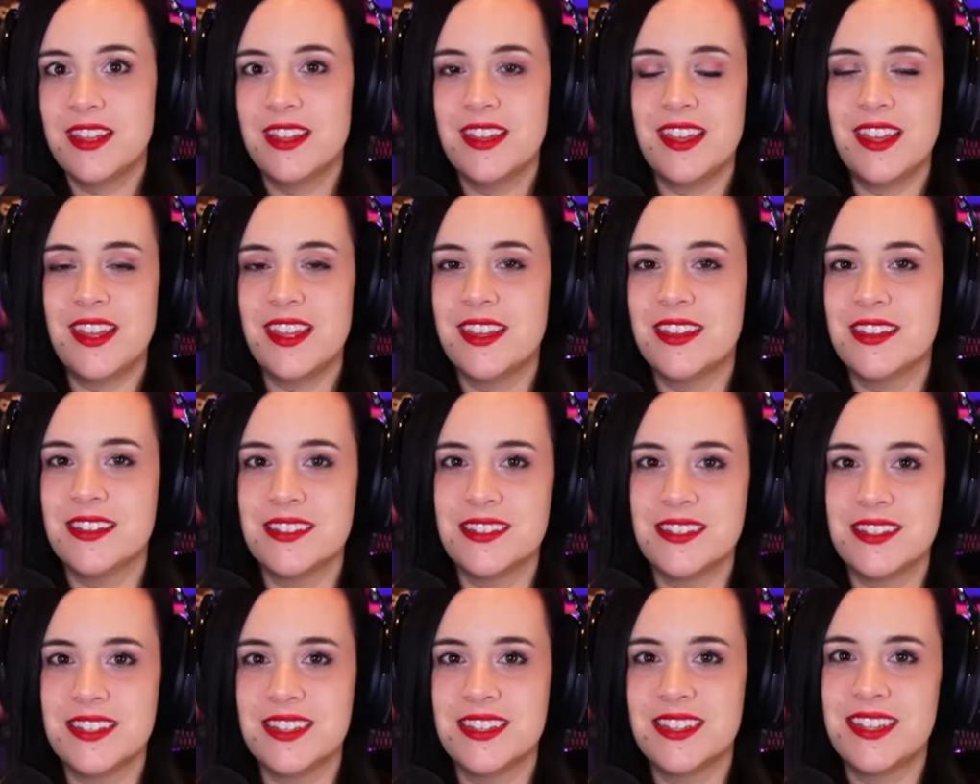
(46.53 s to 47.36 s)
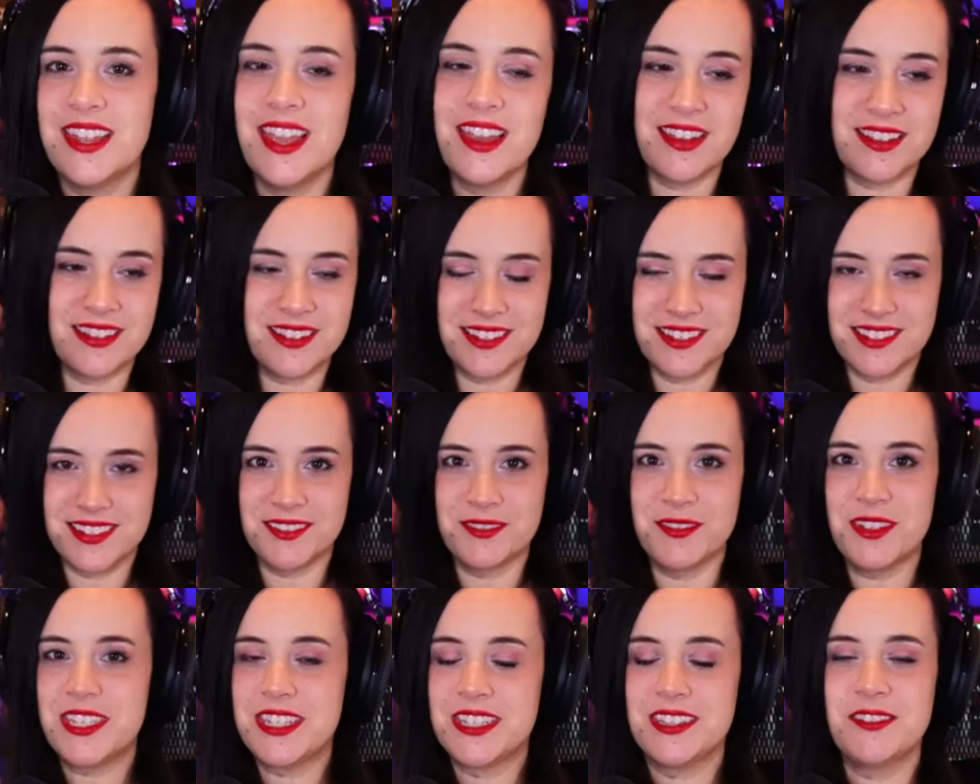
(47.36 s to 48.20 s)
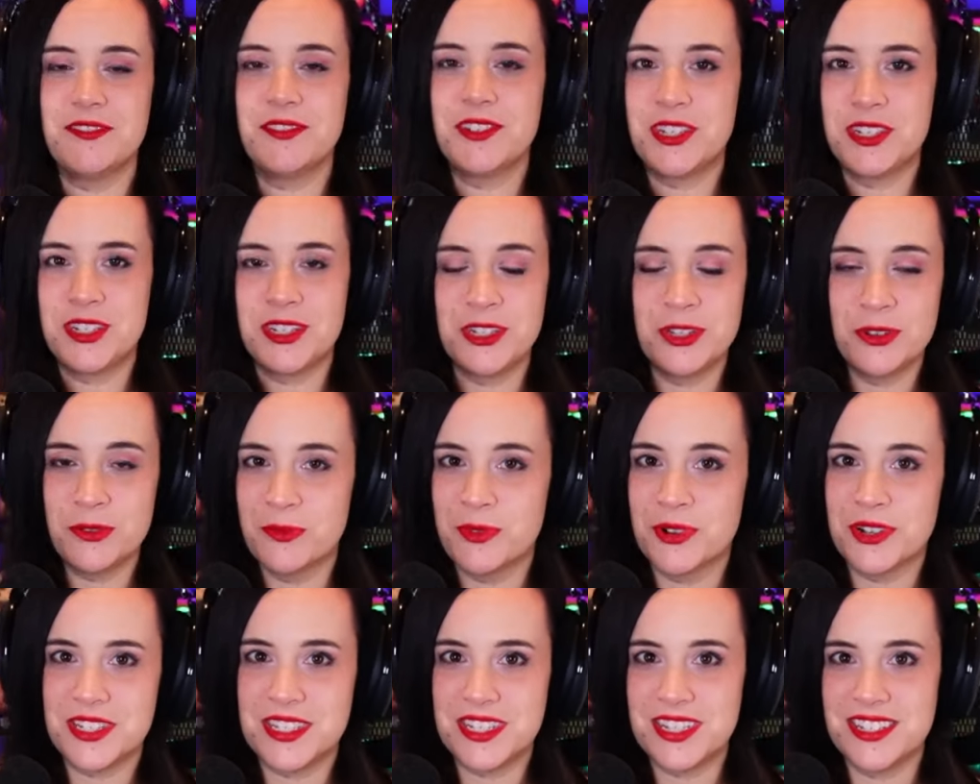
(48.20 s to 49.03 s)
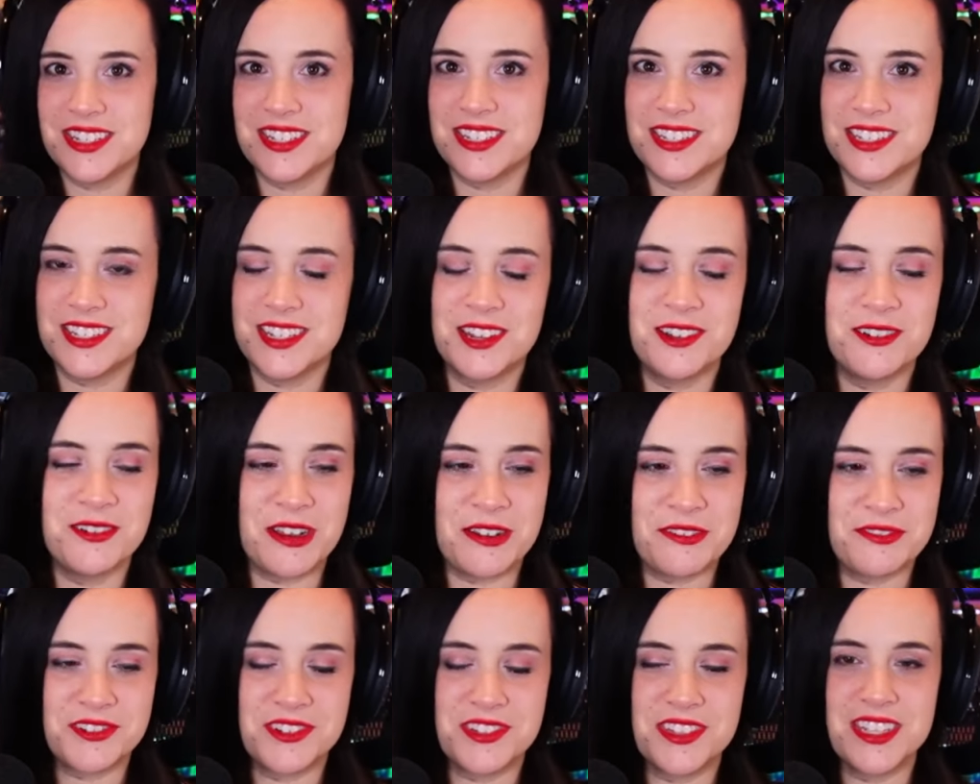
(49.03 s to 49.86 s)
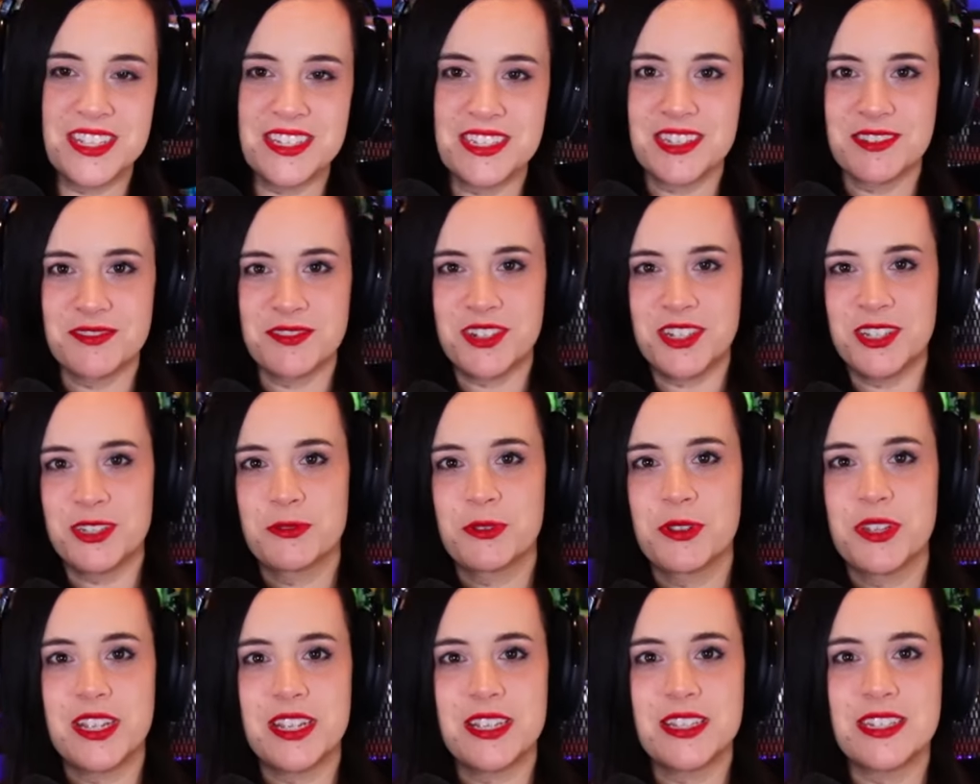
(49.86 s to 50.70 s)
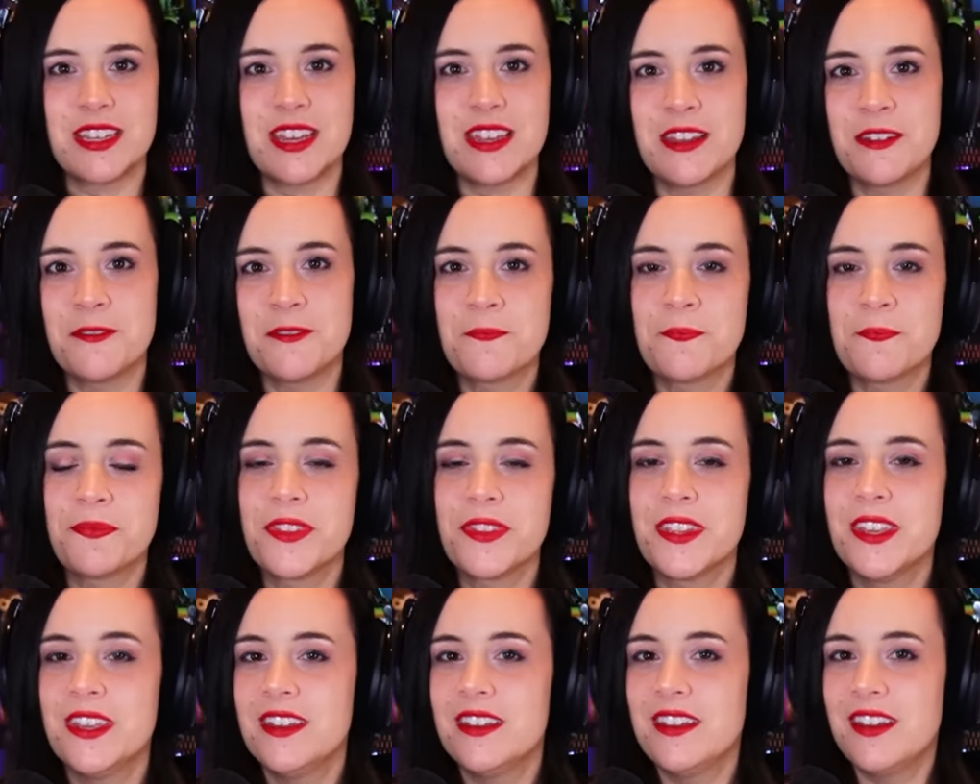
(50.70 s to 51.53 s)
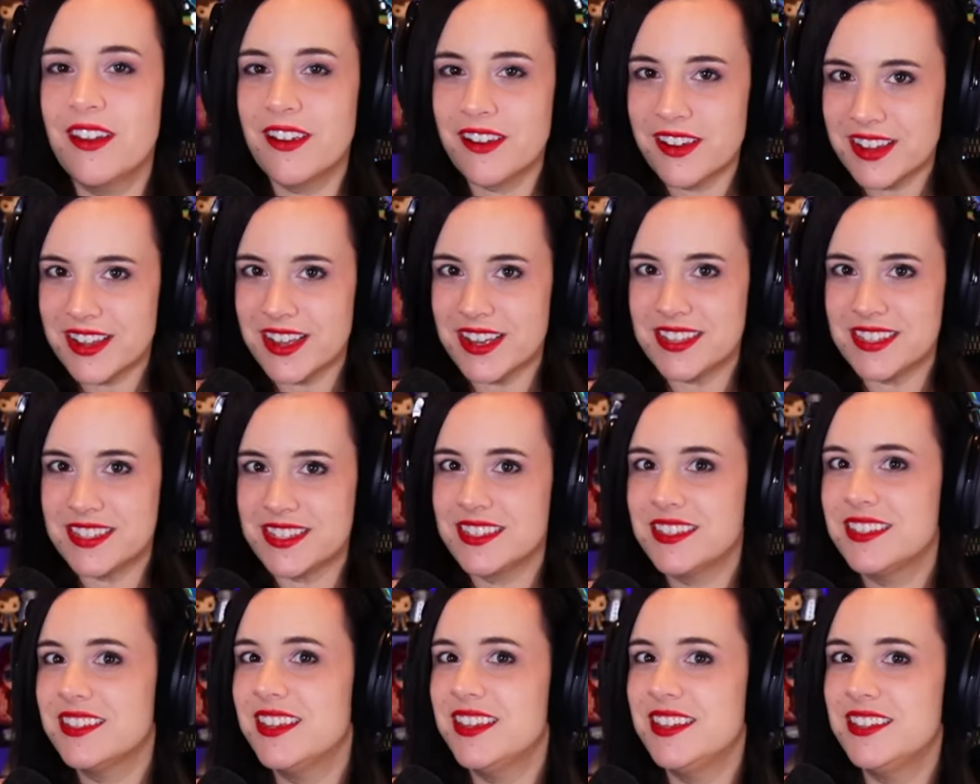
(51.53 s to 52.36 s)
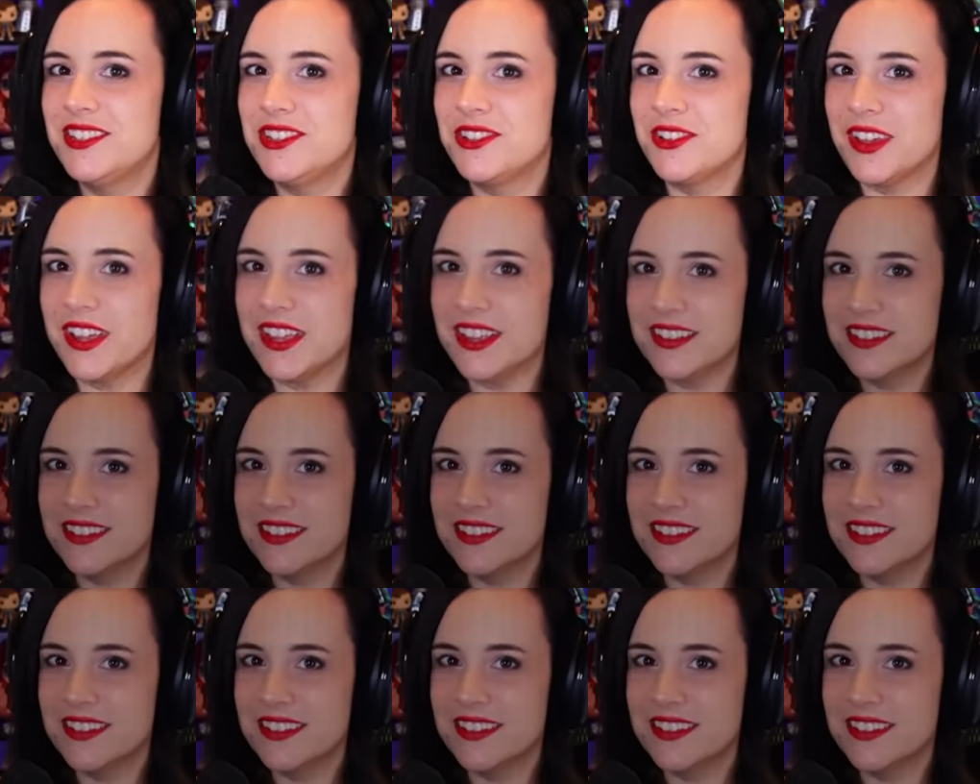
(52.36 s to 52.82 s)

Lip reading: And yeah, we still have 2 more seasons to go after this, which is really exciting. All right, guys, enjoy.